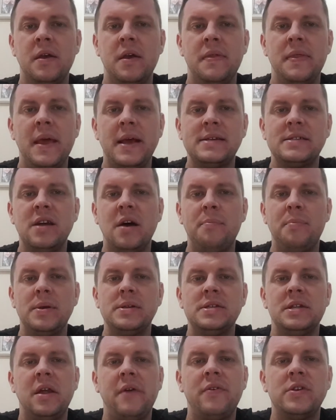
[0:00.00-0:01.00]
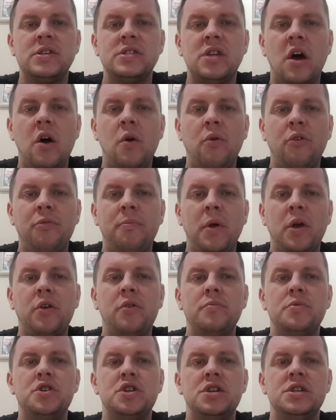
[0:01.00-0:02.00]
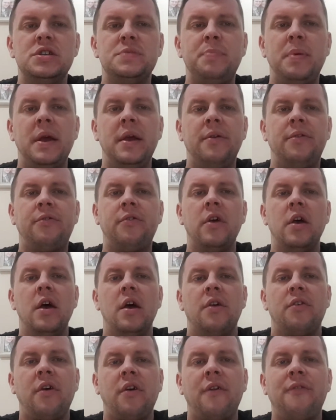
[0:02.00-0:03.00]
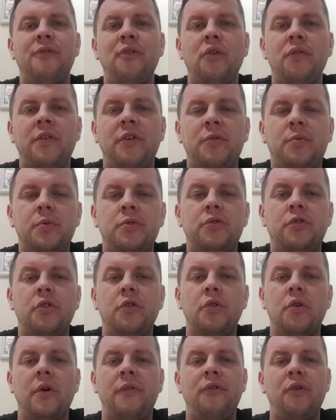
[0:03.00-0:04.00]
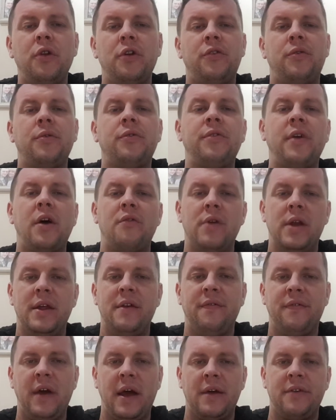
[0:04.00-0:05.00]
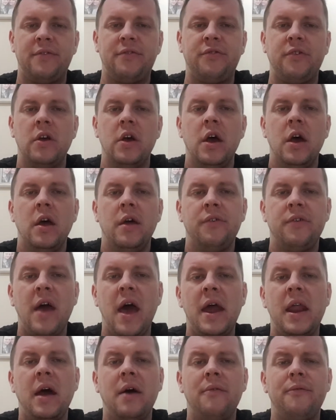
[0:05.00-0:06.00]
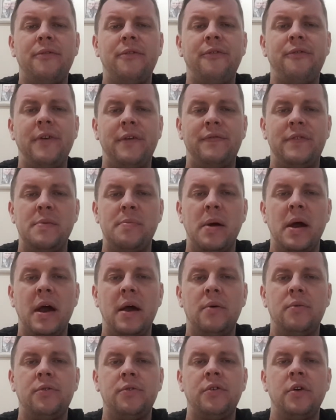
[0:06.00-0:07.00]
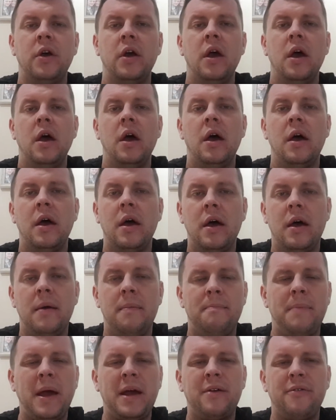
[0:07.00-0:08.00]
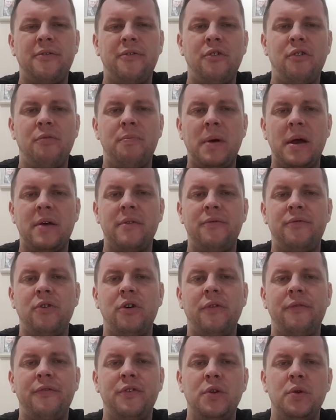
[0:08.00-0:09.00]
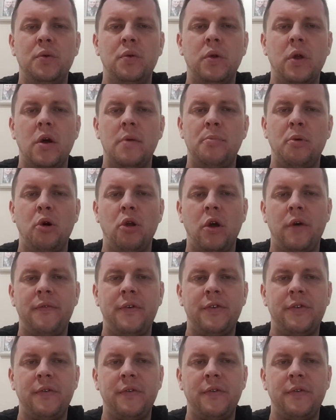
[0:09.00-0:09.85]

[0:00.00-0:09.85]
Next up is another Star Wars Micro Machines piece. So I thought this would sell really fast. So I had it up for £50. Back and forth. Few lowball offers